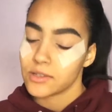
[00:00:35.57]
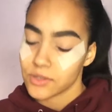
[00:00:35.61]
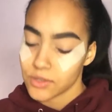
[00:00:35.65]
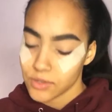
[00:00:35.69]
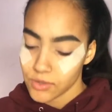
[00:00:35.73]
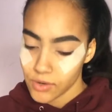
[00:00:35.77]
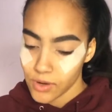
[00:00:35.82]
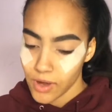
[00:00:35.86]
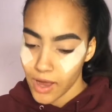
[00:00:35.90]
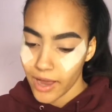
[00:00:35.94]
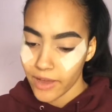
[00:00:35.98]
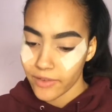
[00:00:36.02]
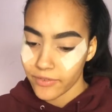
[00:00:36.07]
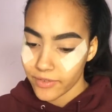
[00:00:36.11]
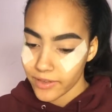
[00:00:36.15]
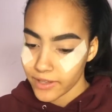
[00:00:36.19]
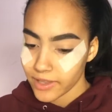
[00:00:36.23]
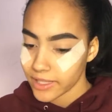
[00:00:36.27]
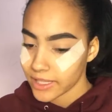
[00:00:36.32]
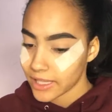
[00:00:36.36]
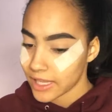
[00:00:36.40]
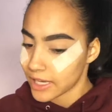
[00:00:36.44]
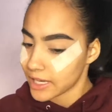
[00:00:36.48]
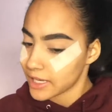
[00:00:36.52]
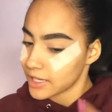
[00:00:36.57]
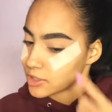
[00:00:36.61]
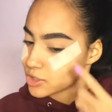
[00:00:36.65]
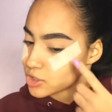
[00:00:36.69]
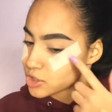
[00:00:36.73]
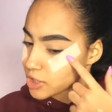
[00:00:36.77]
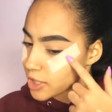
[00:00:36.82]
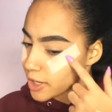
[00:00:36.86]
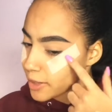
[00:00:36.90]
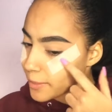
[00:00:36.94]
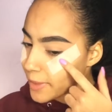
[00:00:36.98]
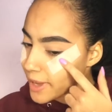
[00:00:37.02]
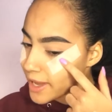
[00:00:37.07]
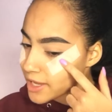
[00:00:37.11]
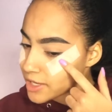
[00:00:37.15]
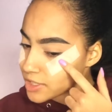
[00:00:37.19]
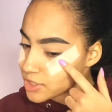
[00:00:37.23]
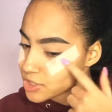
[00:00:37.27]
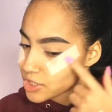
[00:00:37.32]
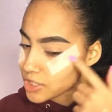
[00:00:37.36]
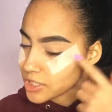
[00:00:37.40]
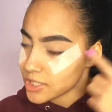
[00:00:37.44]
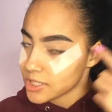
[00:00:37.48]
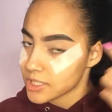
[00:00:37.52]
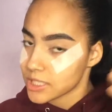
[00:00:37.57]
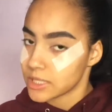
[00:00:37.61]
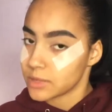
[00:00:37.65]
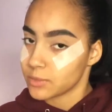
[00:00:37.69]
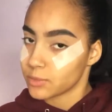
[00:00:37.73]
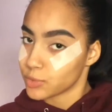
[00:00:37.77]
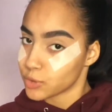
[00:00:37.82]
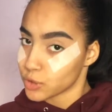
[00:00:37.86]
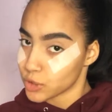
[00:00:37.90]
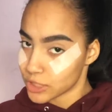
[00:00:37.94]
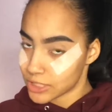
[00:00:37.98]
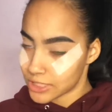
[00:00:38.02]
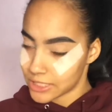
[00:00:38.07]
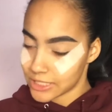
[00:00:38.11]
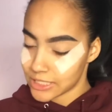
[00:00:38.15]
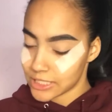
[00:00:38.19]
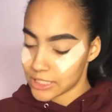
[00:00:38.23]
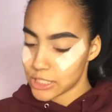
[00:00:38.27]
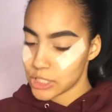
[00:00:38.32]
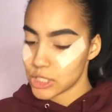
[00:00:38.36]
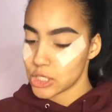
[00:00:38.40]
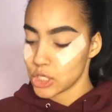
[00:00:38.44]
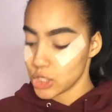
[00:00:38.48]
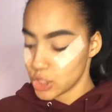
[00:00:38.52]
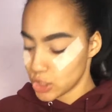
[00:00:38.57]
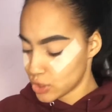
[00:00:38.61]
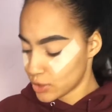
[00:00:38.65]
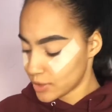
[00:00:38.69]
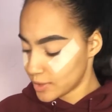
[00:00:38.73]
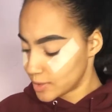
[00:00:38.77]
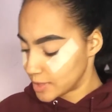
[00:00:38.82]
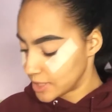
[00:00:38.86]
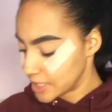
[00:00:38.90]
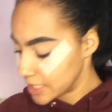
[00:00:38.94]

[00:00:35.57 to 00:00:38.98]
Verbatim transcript: So I feel like getting a sharp edge, it's important. You know what I'm